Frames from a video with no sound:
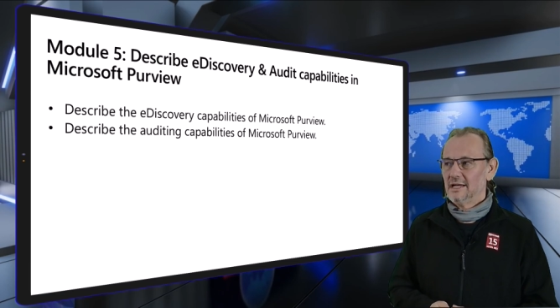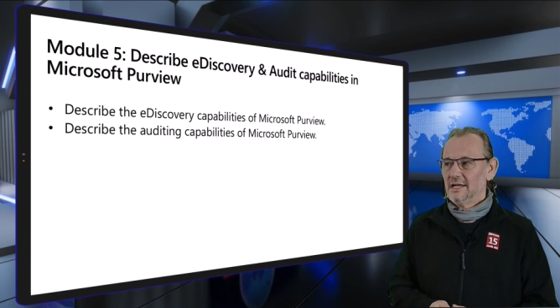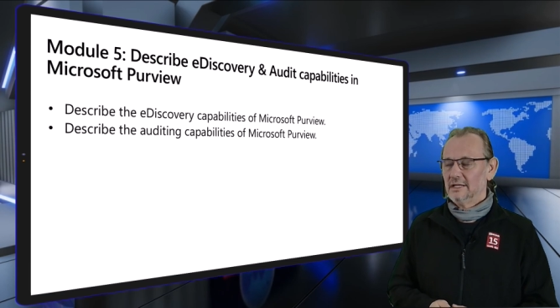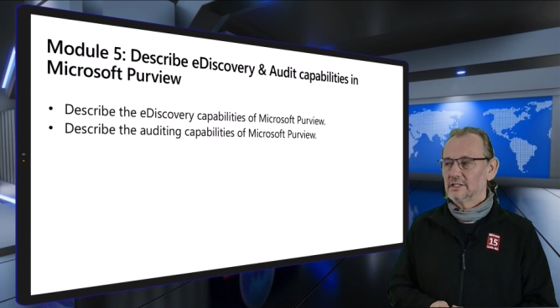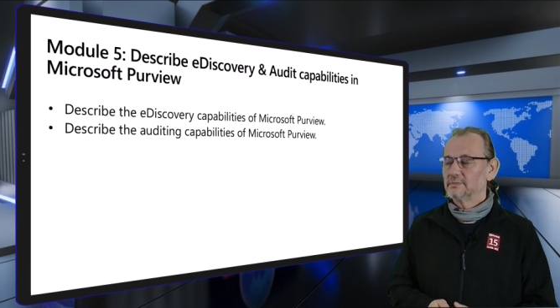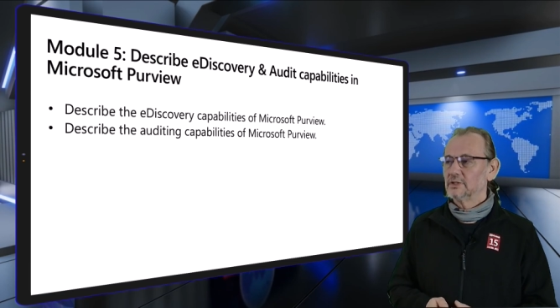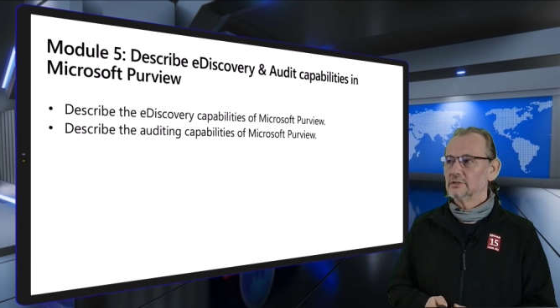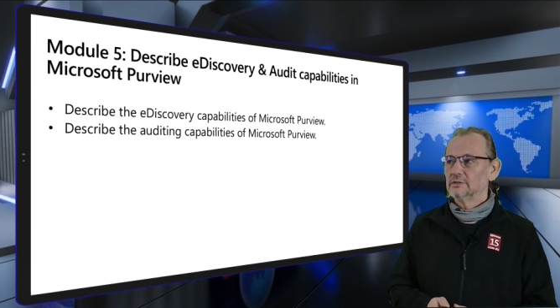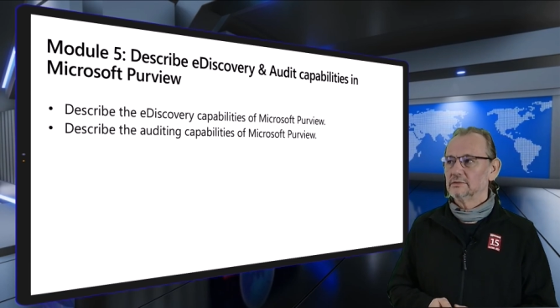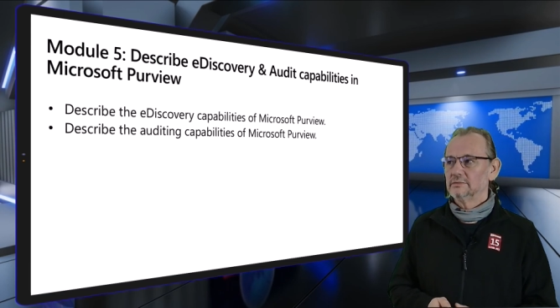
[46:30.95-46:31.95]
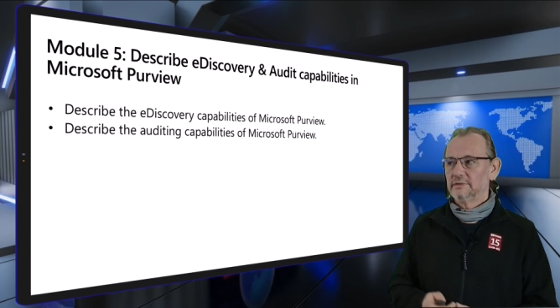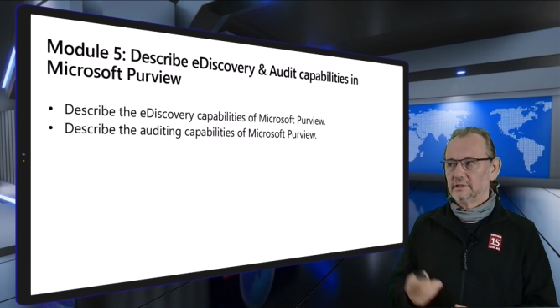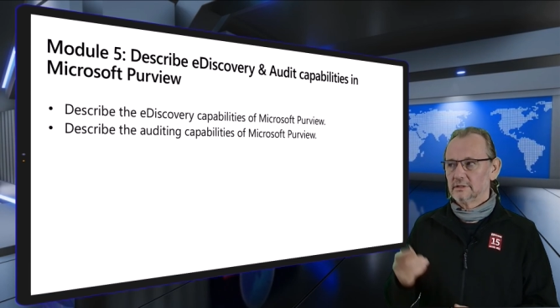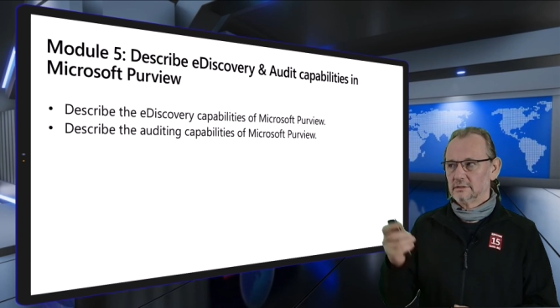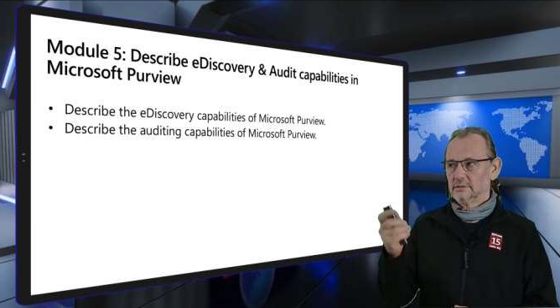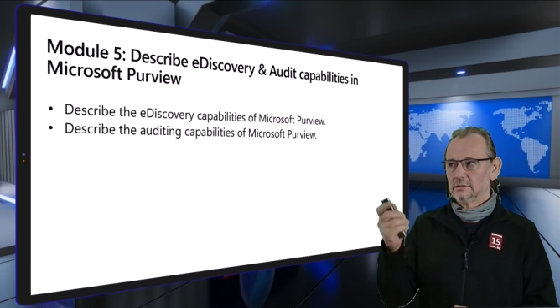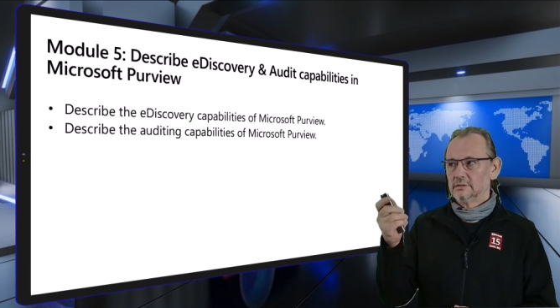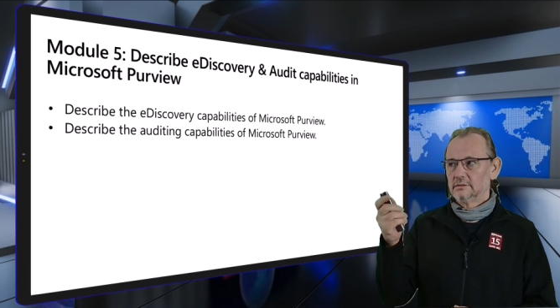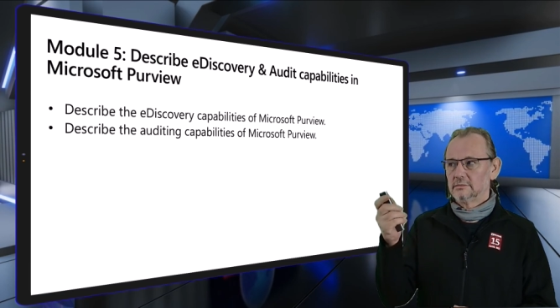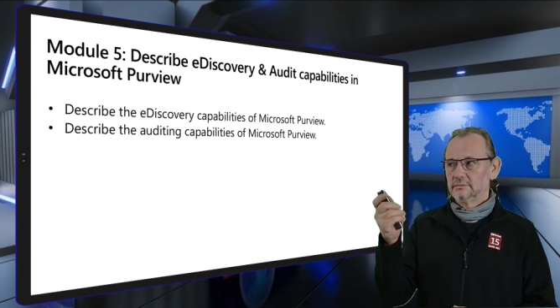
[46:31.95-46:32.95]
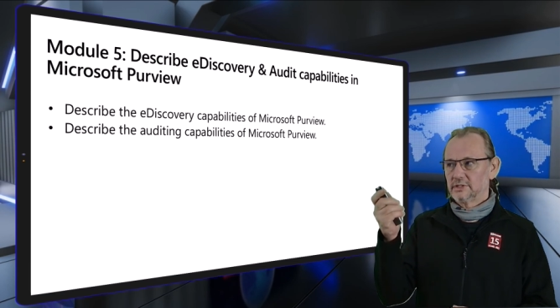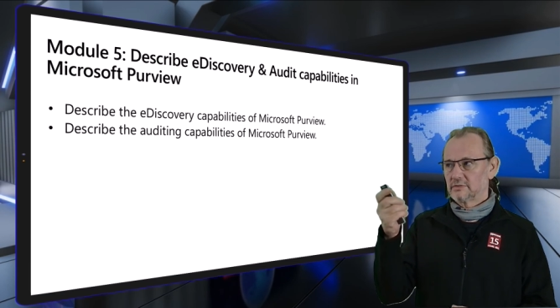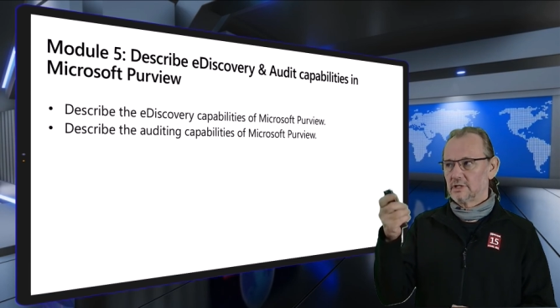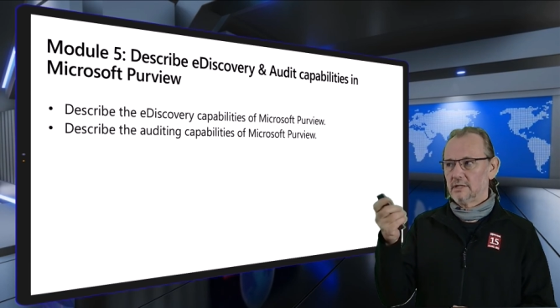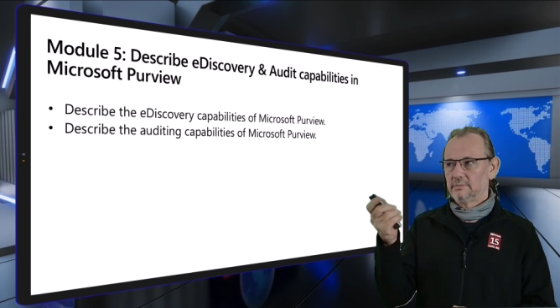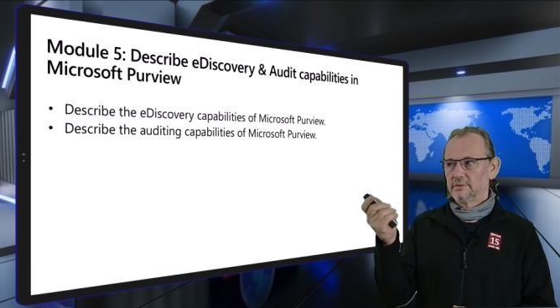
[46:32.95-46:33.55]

In this module, we will describe